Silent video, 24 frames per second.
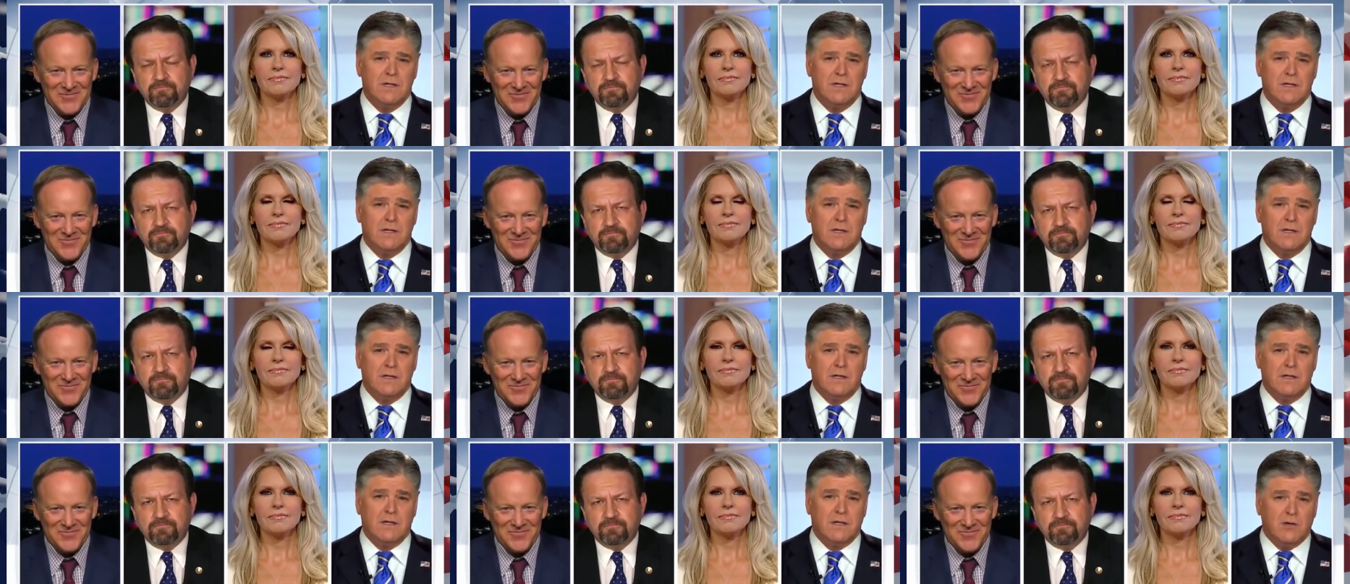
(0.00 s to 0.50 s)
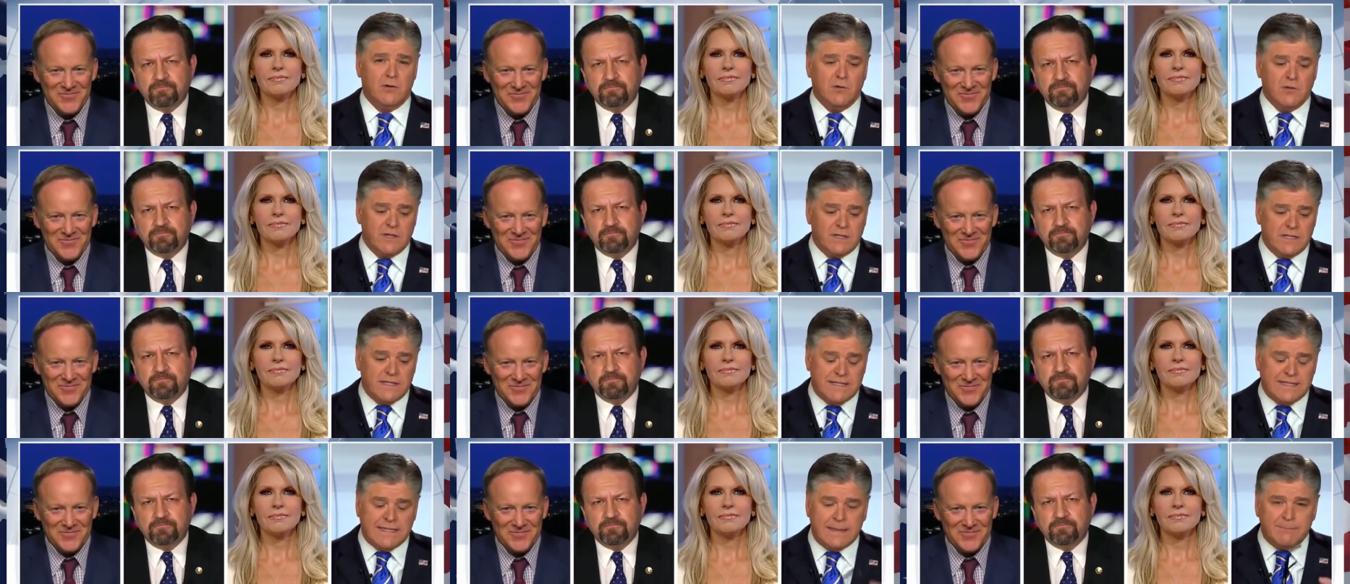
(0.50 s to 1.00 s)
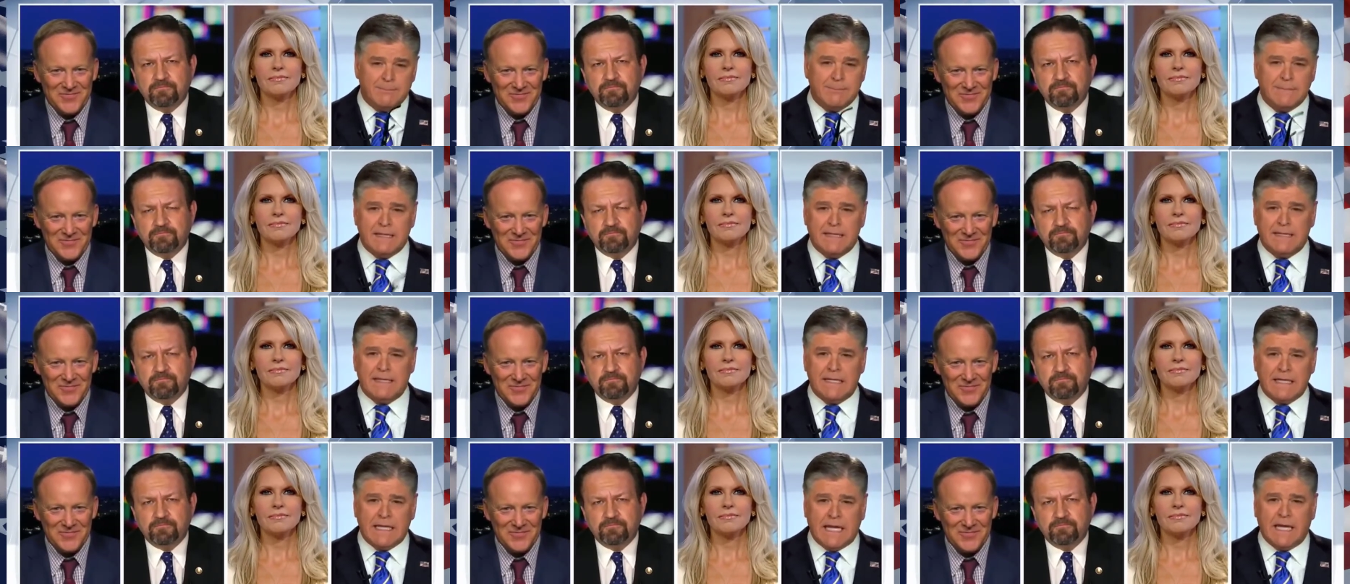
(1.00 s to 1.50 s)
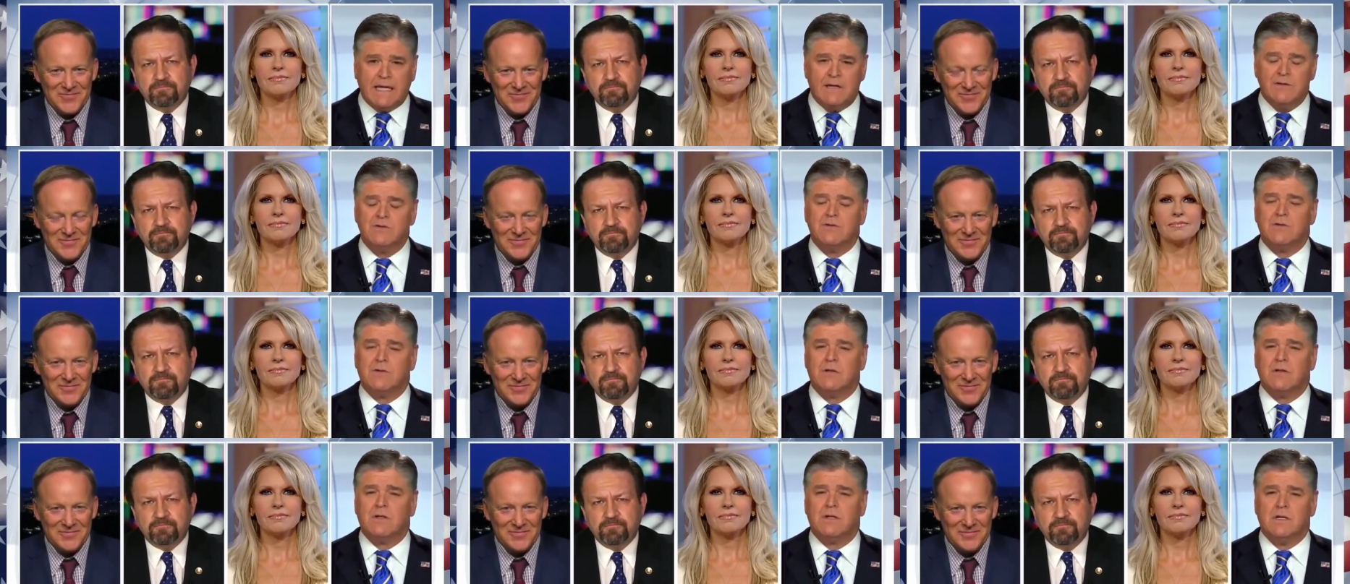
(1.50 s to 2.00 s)
Speaker 1: and they only dipped in
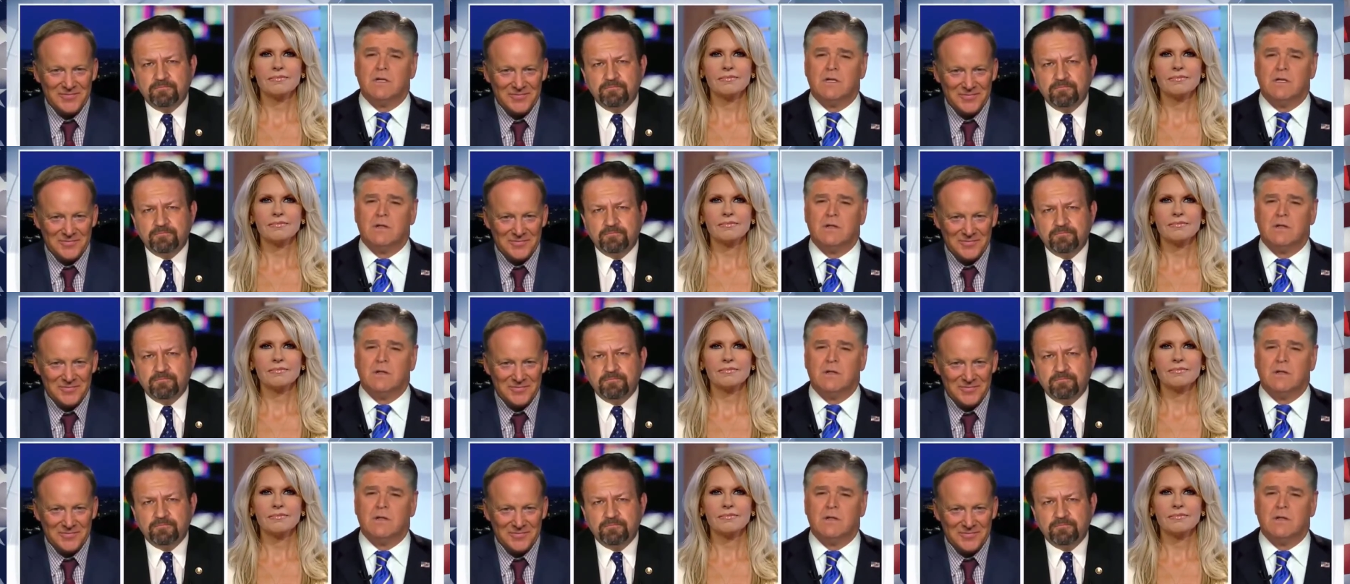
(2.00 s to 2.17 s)
occasionally,